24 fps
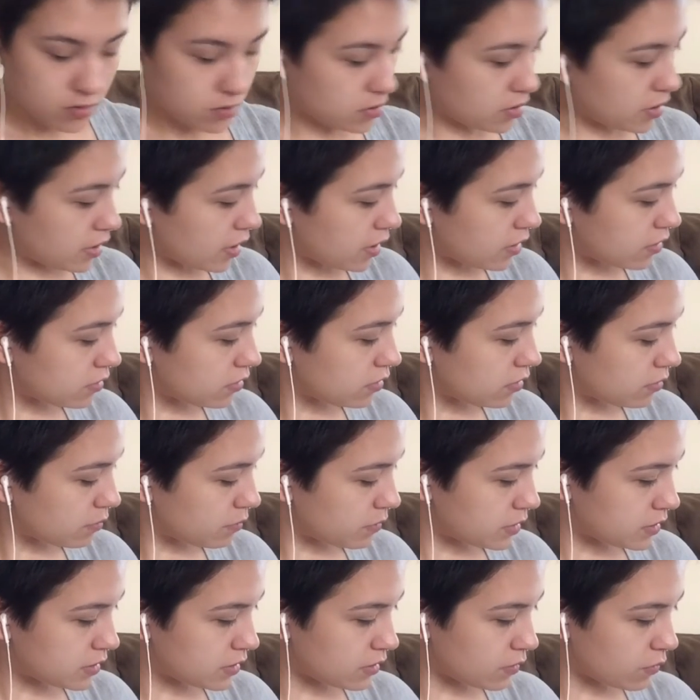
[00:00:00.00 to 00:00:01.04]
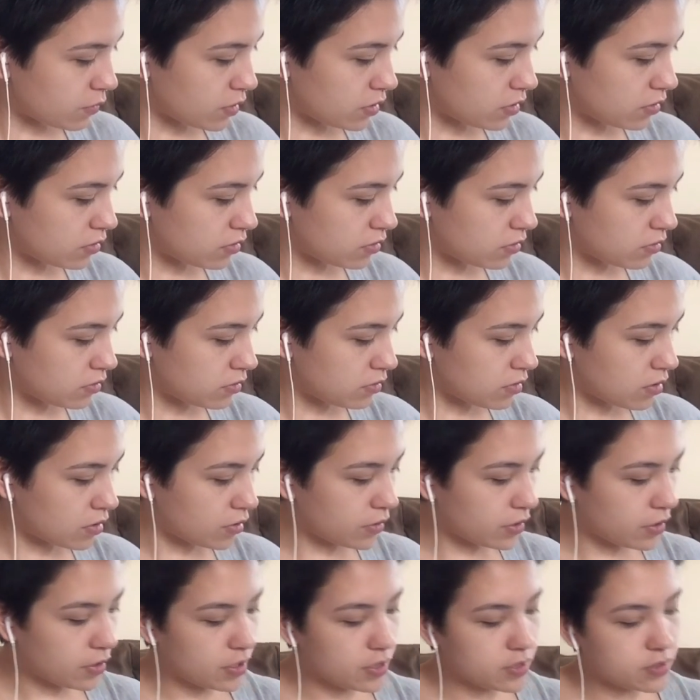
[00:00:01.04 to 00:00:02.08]
Yeah, missing one. Oh,
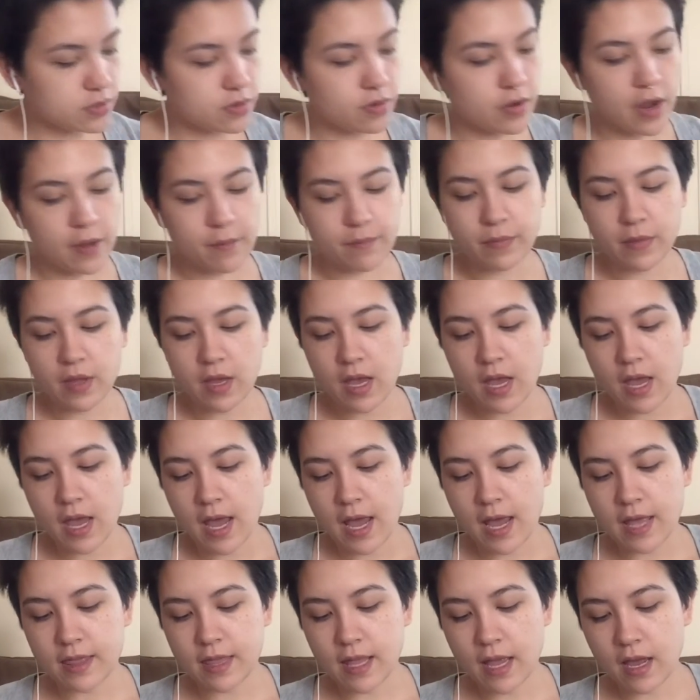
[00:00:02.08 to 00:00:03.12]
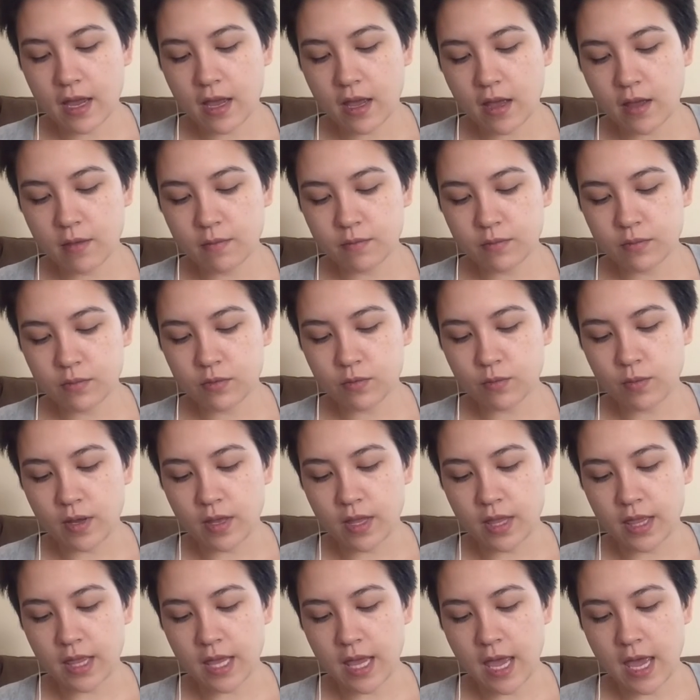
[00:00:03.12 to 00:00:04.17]
there it is. Okay, and that comes
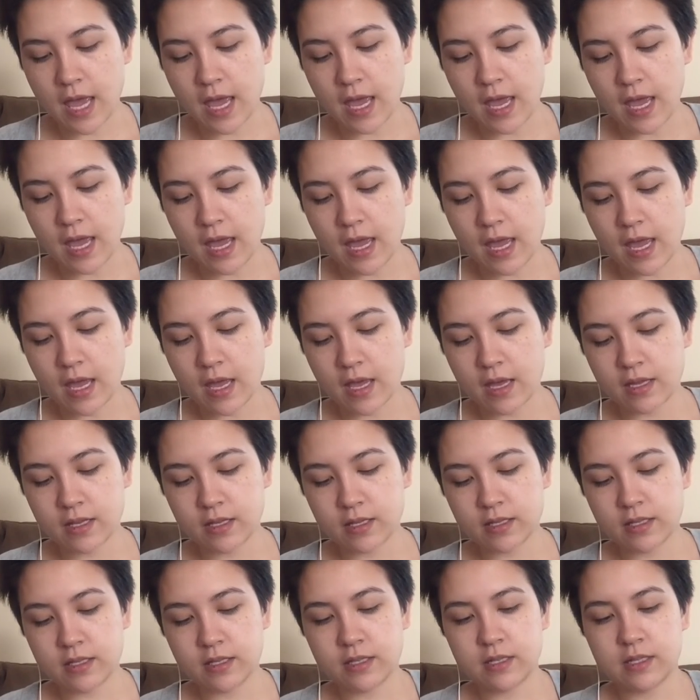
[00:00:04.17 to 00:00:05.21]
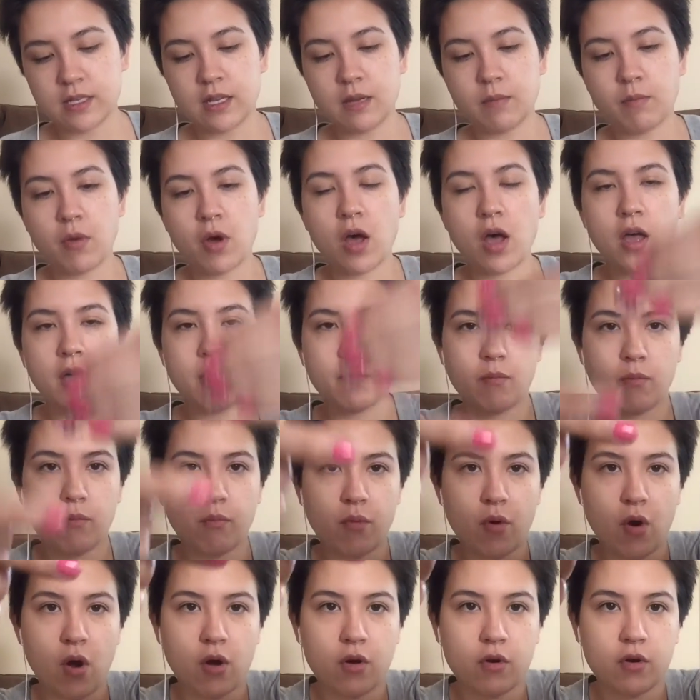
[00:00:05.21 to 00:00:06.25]
with a teapot
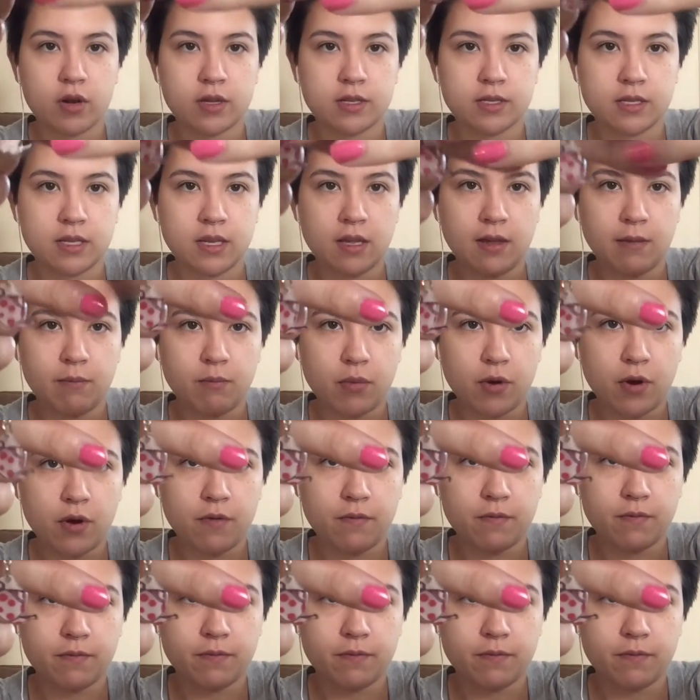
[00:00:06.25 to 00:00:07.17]
progress keeper,